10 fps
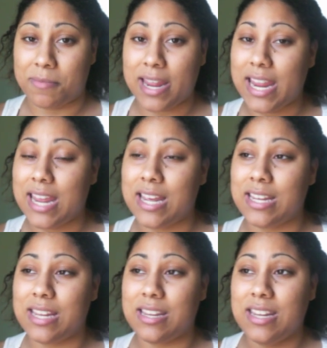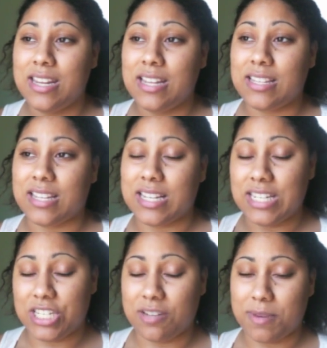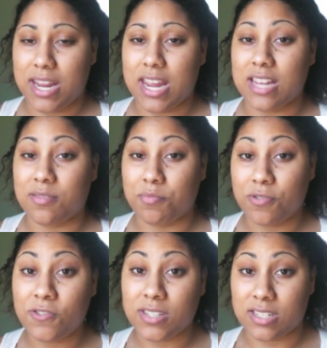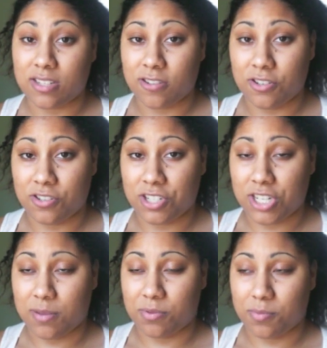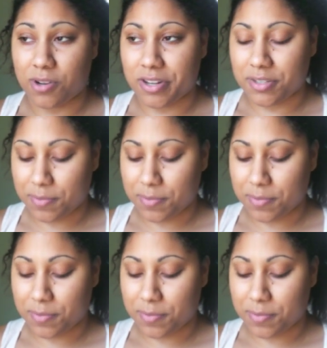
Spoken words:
My hair, the condition of my hair has improved since I started using shampoo bars.